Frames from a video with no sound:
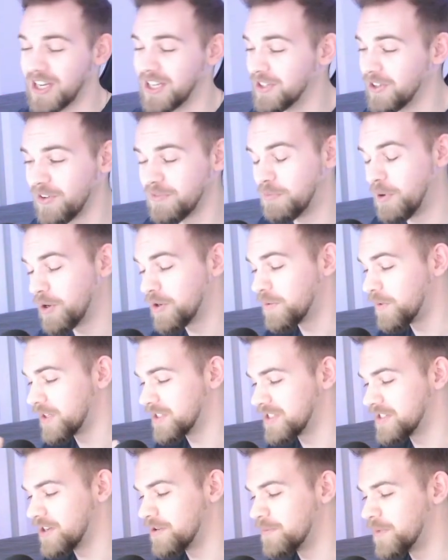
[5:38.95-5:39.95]
I love
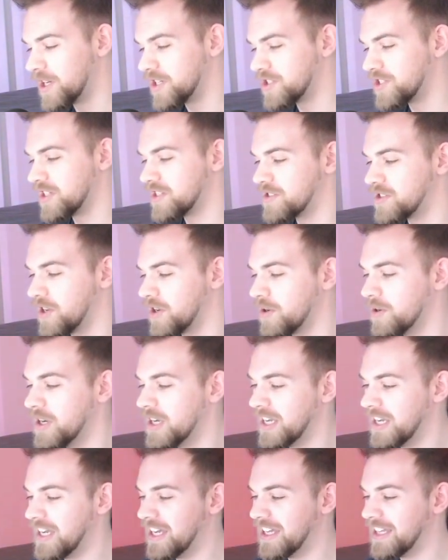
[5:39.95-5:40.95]
Pokemon so much. And so
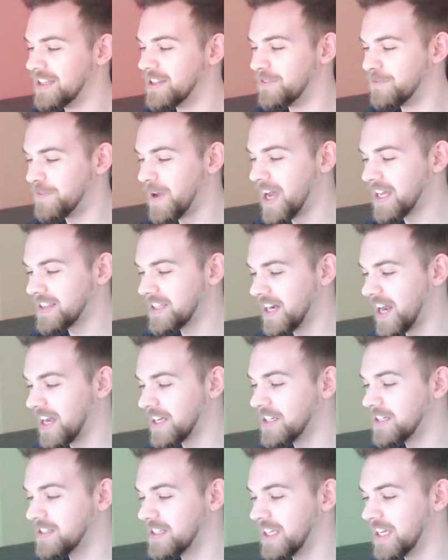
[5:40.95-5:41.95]
the fact that I
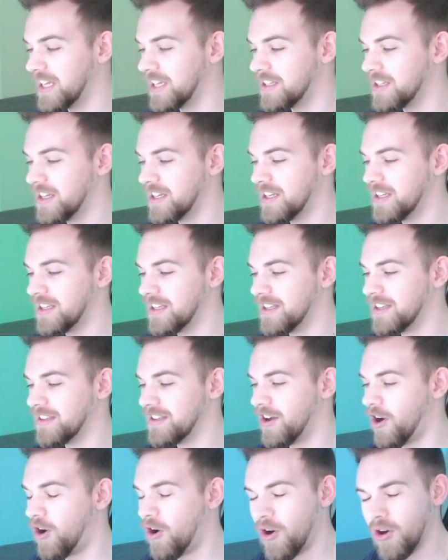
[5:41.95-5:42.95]
could get
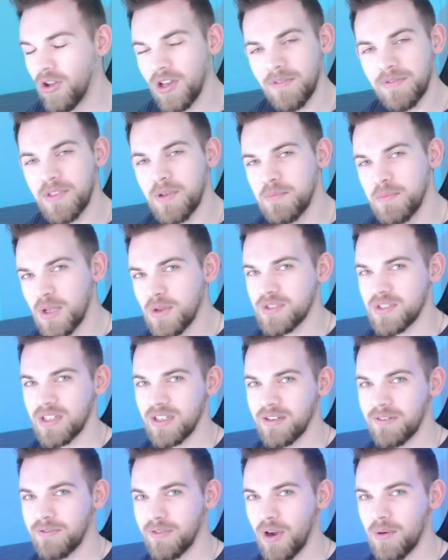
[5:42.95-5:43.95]
all of the
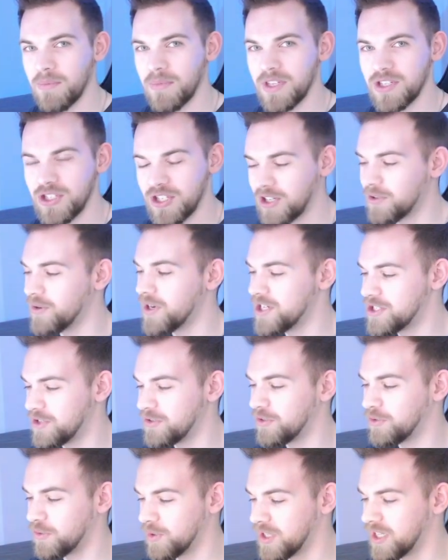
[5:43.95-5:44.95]
music from the
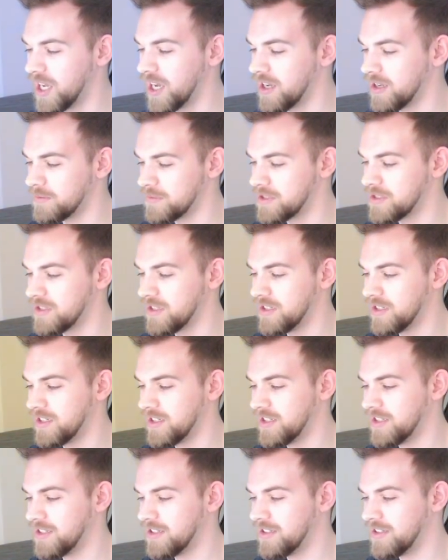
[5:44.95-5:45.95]
Generation 3 games
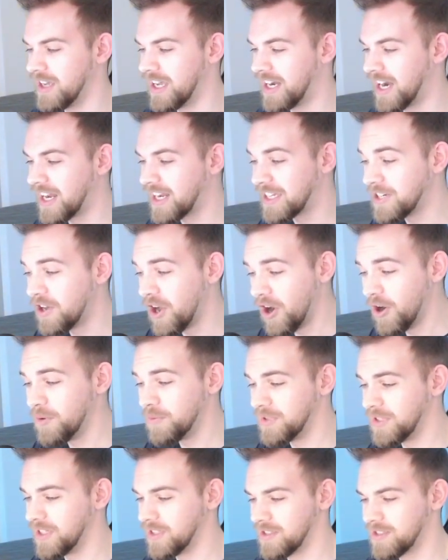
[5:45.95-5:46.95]
and I can
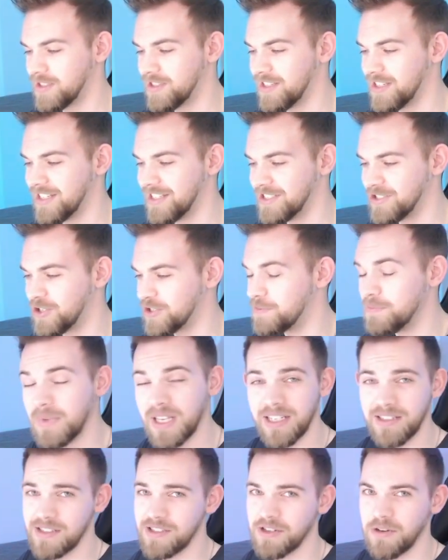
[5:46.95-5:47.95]
own this just
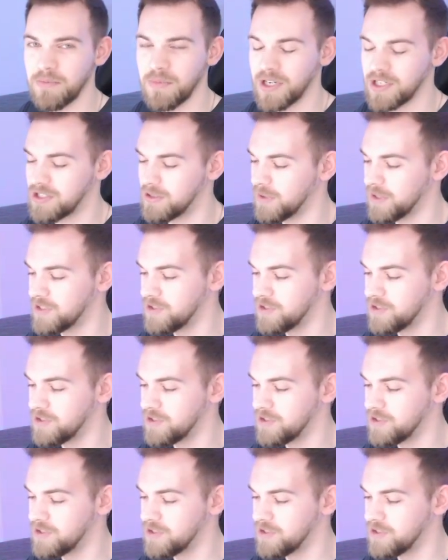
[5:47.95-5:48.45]
means so much to me.